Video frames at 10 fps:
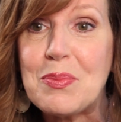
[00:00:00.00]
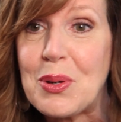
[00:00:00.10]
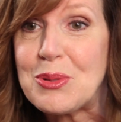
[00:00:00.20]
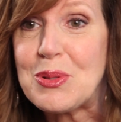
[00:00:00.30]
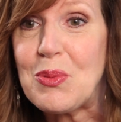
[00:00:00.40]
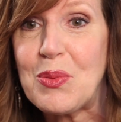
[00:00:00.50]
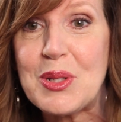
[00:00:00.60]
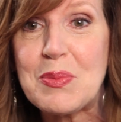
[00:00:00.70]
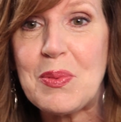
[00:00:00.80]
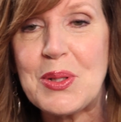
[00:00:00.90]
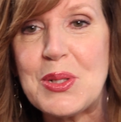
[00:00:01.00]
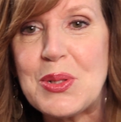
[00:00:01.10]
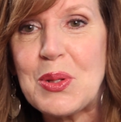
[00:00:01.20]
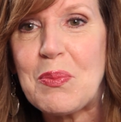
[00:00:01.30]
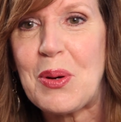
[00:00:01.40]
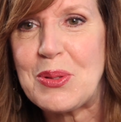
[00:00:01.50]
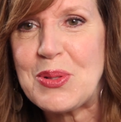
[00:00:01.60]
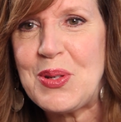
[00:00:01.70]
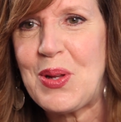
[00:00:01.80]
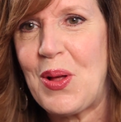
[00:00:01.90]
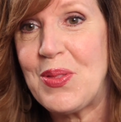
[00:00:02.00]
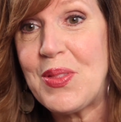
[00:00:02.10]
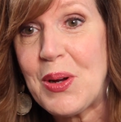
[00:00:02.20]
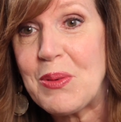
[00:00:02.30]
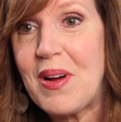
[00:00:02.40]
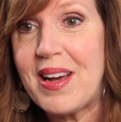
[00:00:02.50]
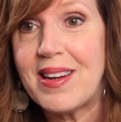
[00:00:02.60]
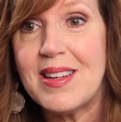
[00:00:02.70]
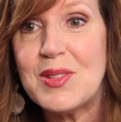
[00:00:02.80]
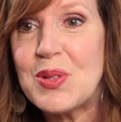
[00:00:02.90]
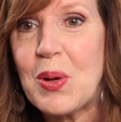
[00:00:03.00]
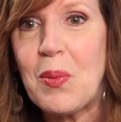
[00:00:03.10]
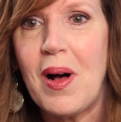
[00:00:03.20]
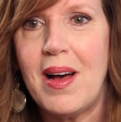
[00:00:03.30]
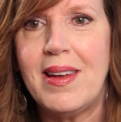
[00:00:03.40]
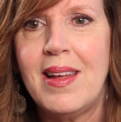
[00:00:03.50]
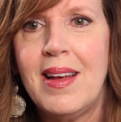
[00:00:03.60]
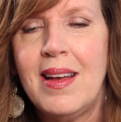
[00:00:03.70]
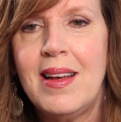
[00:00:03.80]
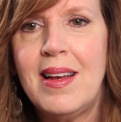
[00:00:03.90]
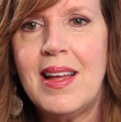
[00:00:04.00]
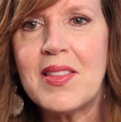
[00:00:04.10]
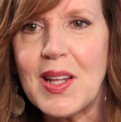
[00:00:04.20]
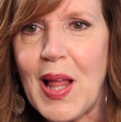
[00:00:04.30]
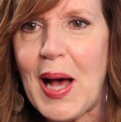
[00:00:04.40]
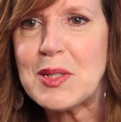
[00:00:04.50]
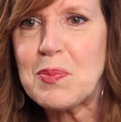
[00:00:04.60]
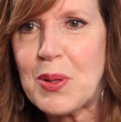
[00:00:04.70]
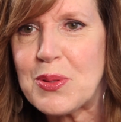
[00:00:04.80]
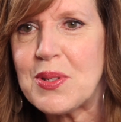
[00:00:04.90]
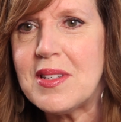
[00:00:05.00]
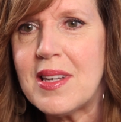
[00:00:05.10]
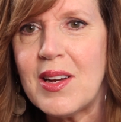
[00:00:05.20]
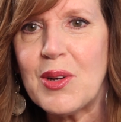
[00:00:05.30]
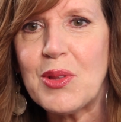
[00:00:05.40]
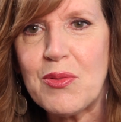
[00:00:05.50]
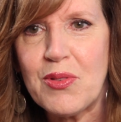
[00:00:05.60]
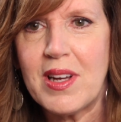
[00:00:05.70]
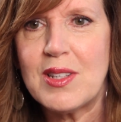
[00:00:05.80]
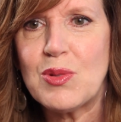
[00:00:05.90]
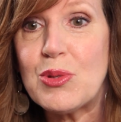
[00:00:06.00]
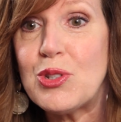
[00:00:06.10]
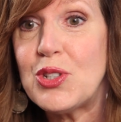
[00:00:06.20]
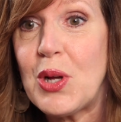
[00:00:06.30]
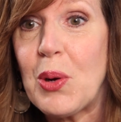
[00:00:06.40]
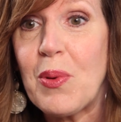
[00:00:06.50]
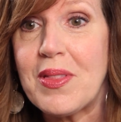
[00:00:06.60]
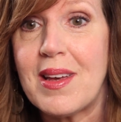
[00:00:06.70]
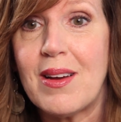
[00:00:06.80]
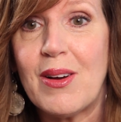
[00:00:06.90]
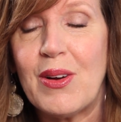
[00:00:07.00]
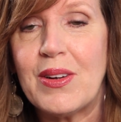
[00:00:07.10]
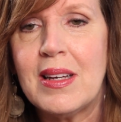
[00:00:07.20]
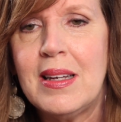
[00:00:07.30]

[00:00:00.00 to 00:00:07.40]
person whispered it to the person on their right, and so on. And the last person to hear the phrase would share what they heard,